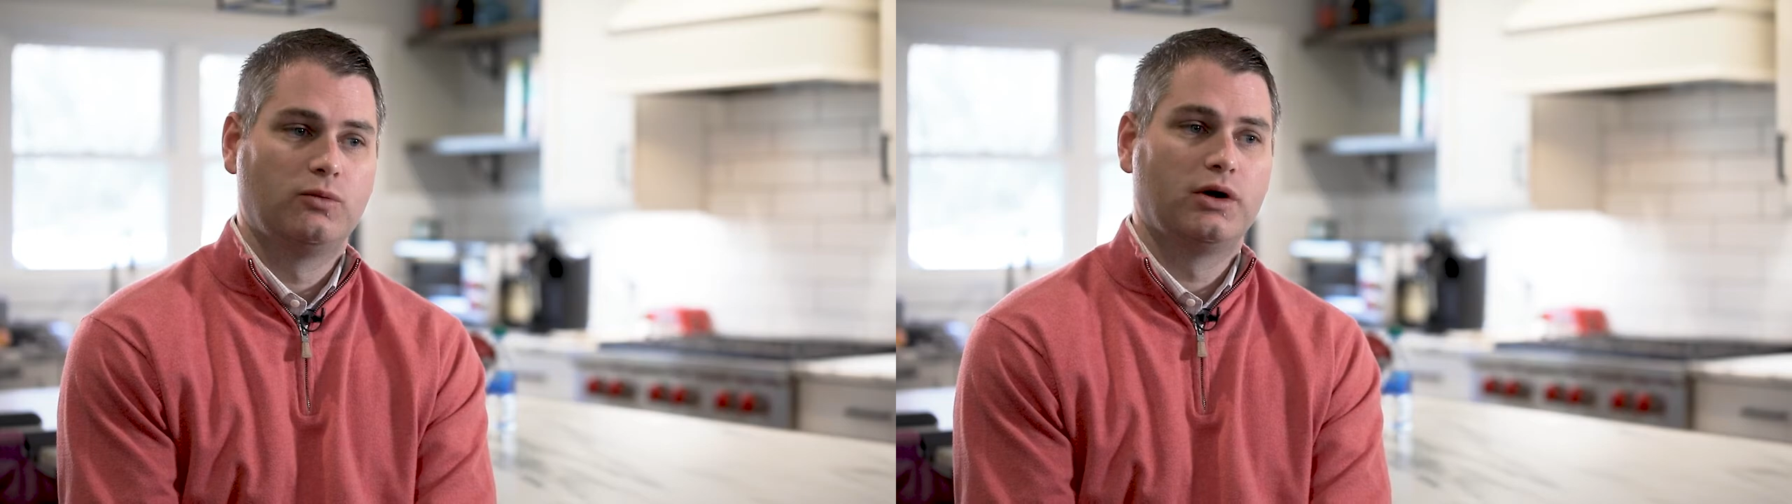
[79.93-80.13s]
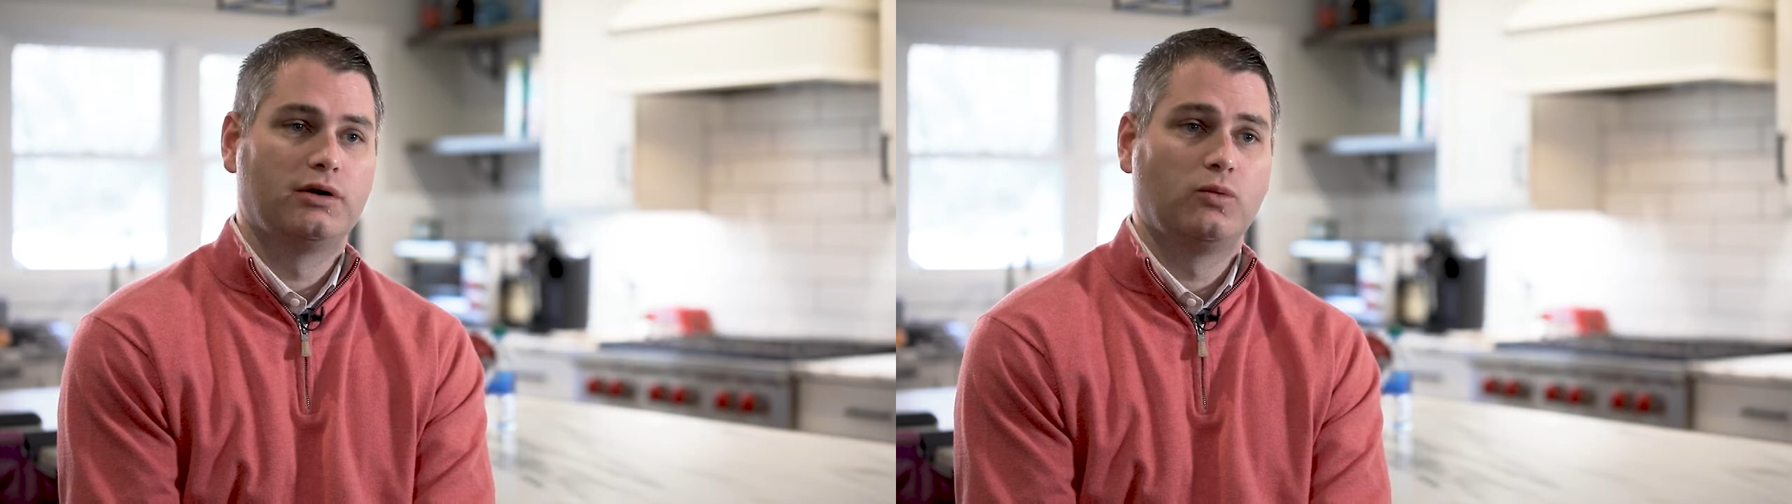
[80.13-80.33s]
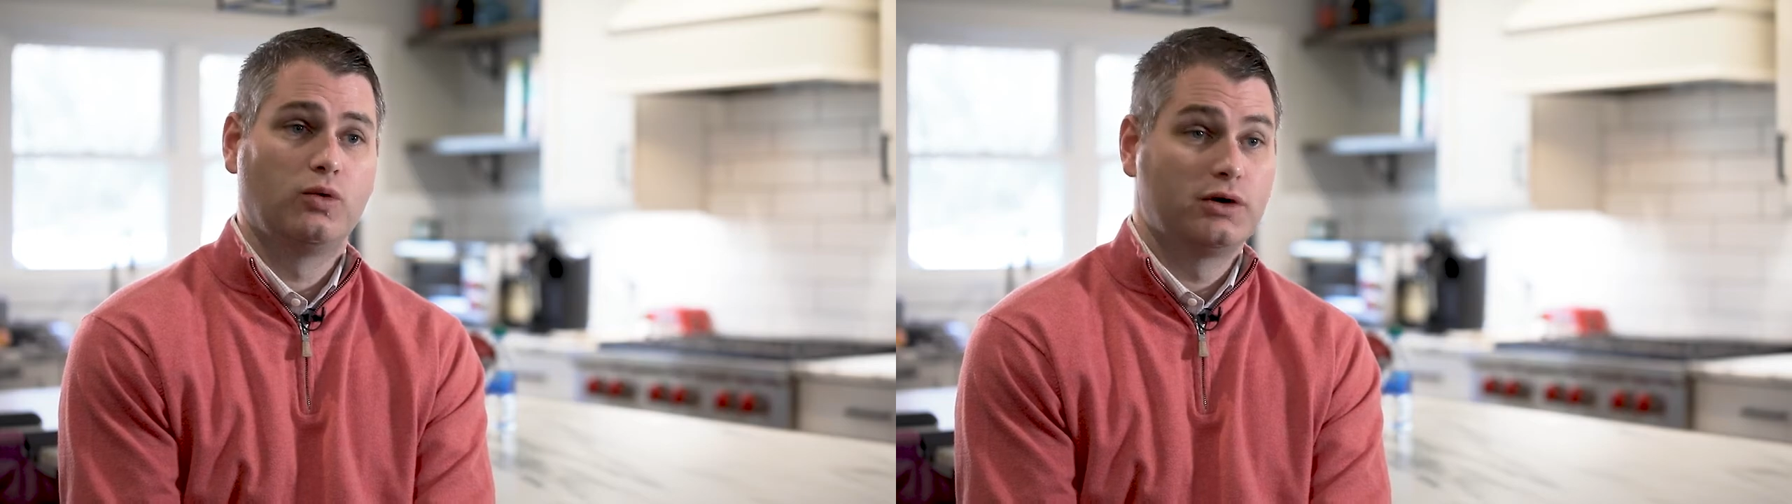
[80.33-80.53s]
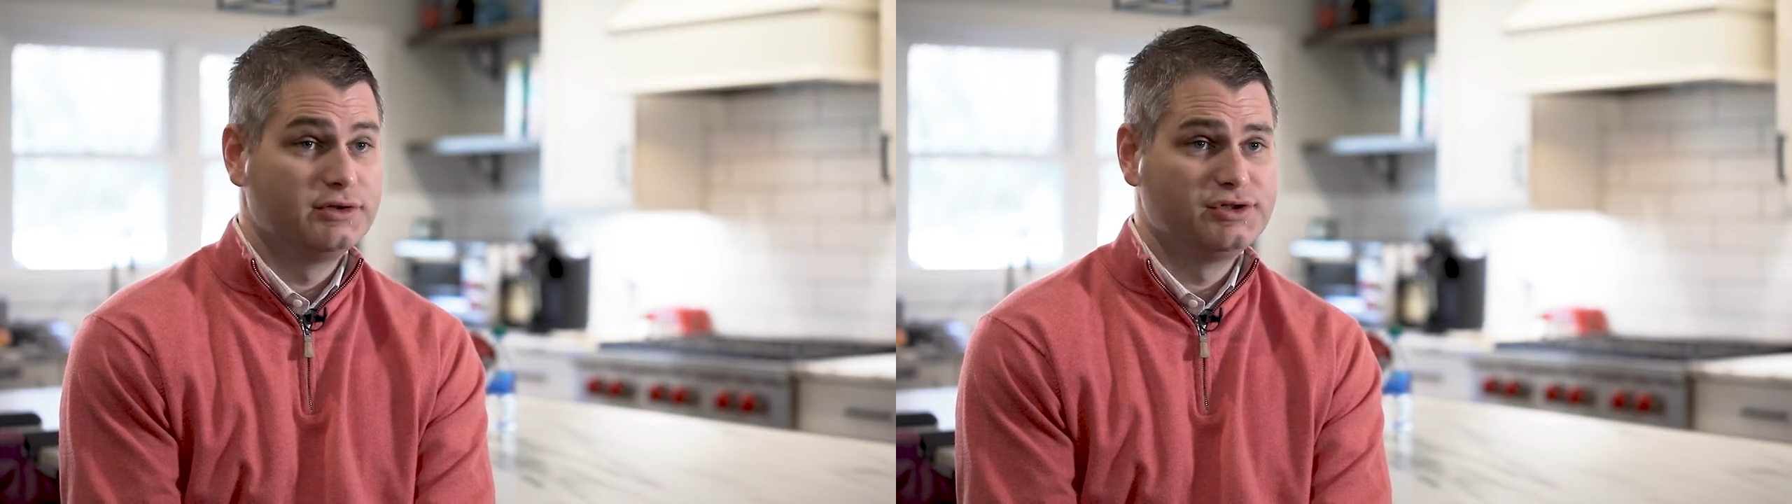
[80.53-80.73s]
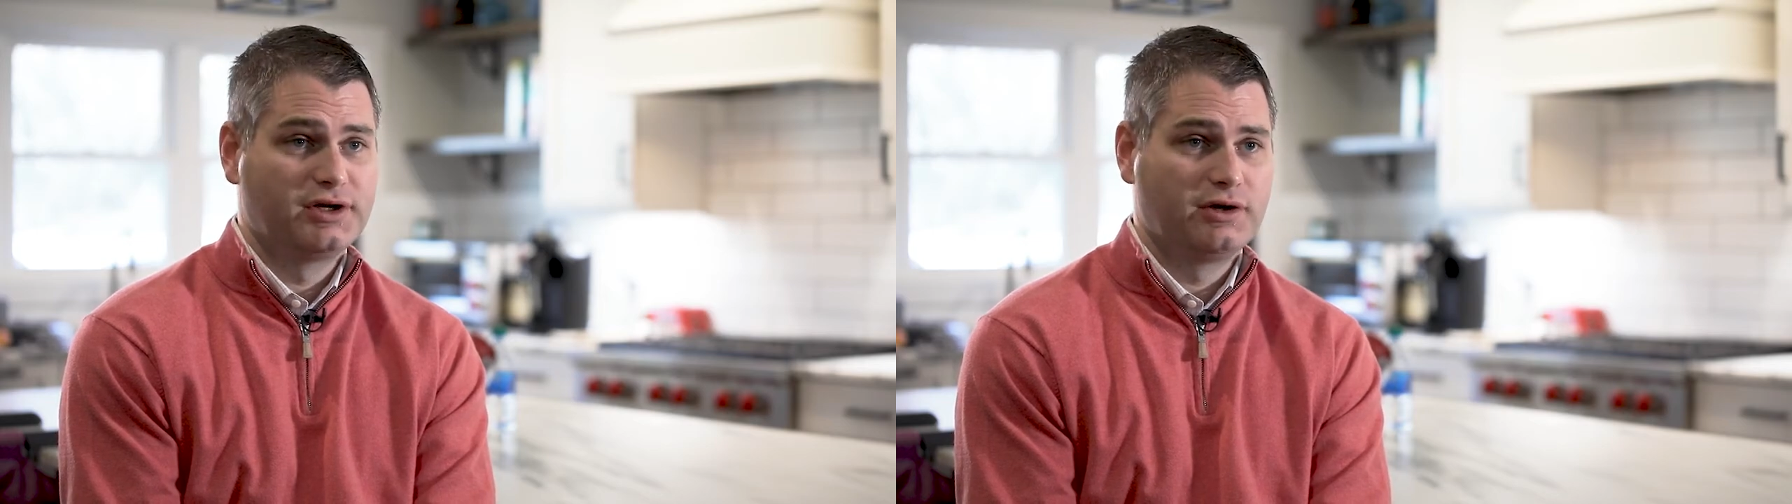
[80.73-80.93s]
where
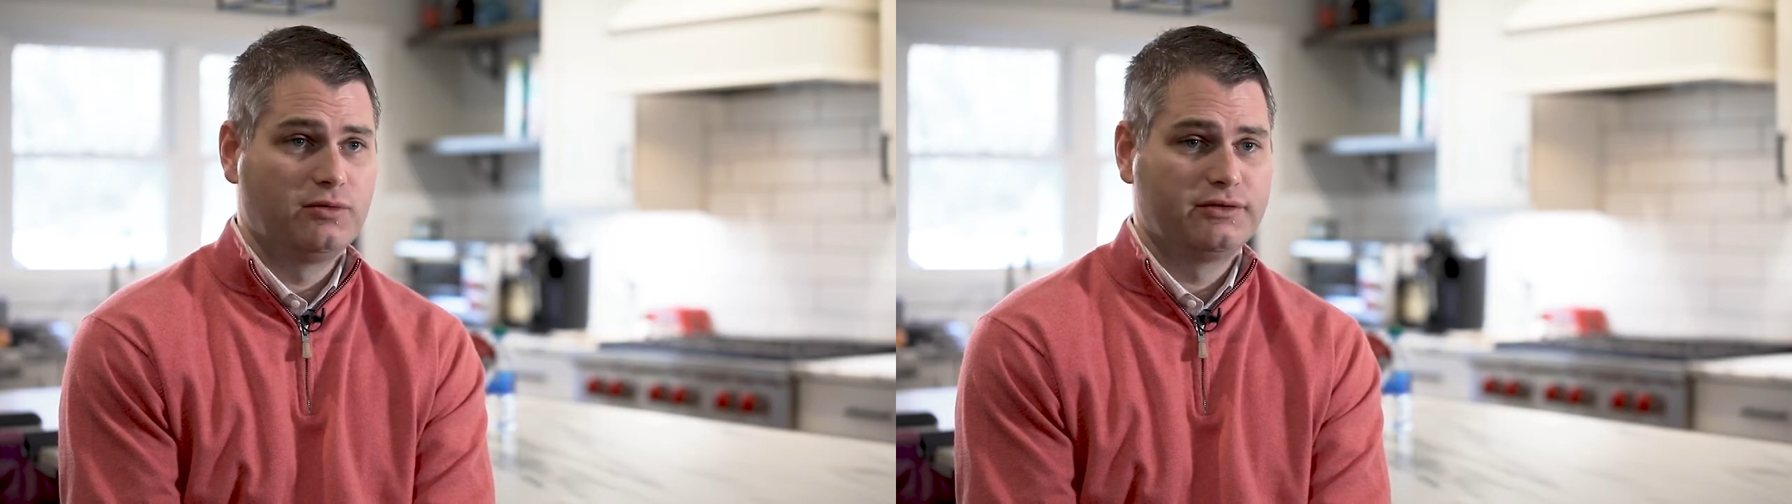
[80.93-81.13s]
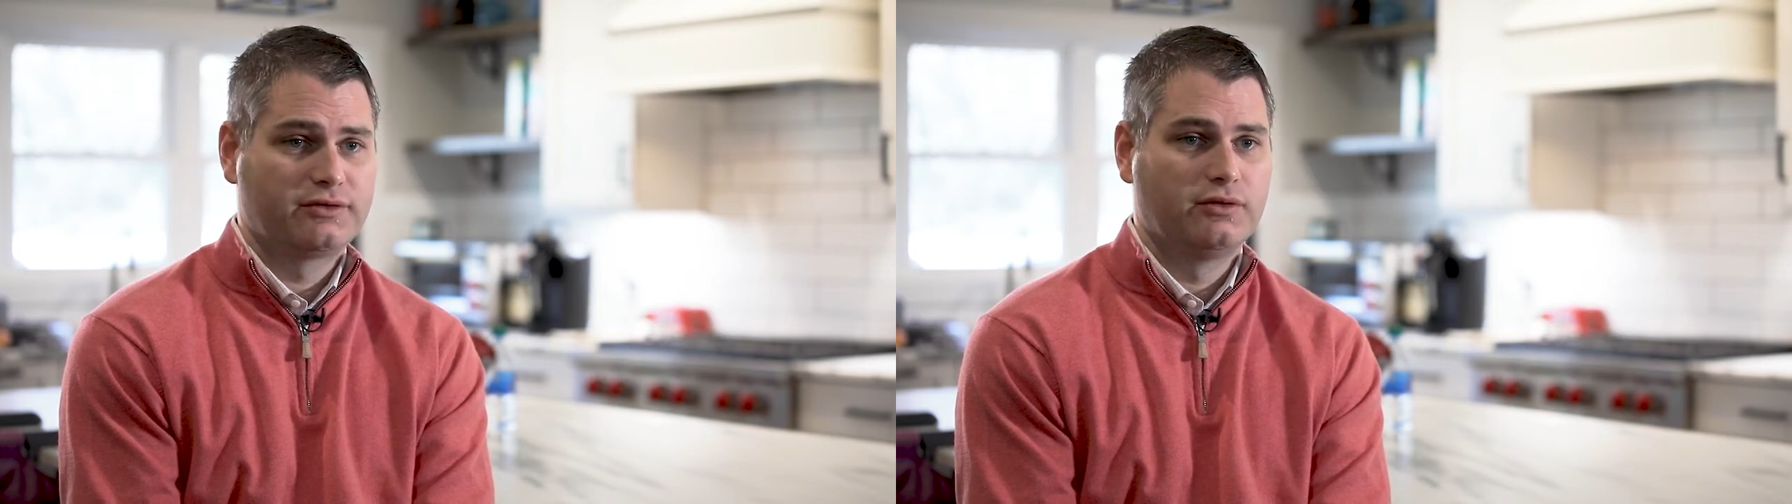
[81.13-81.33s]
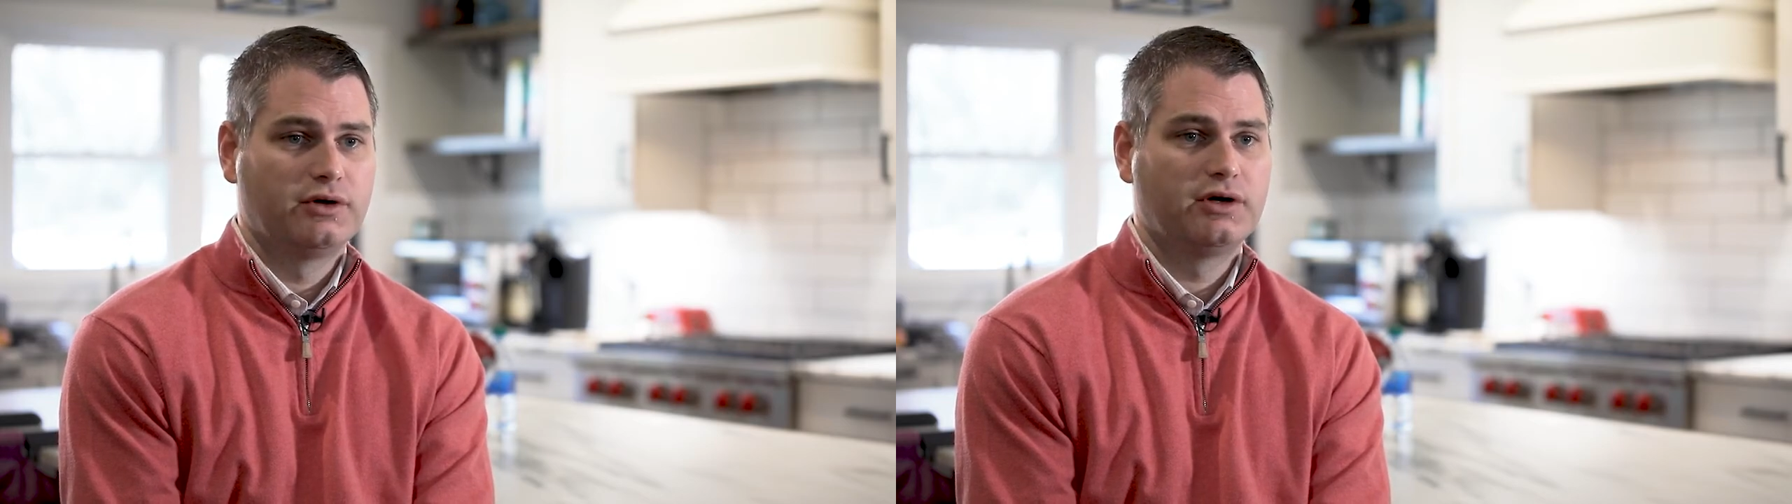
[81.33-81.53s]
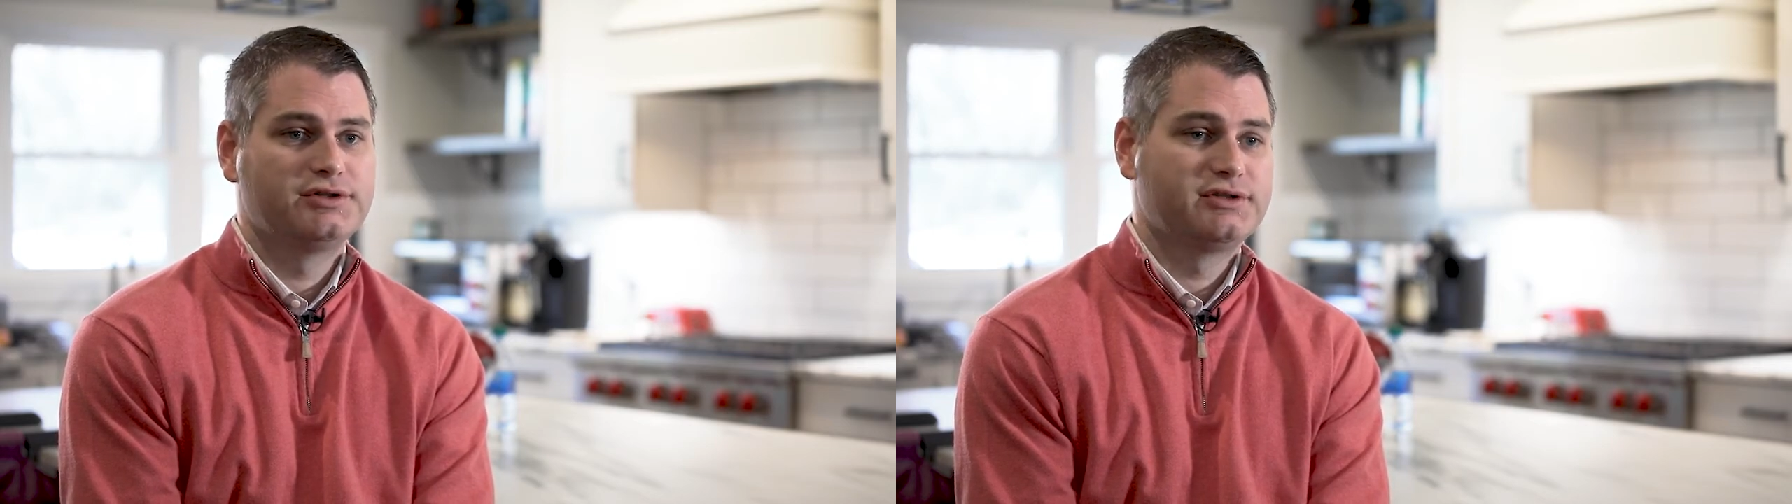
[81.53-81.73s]
did she go? What's going on?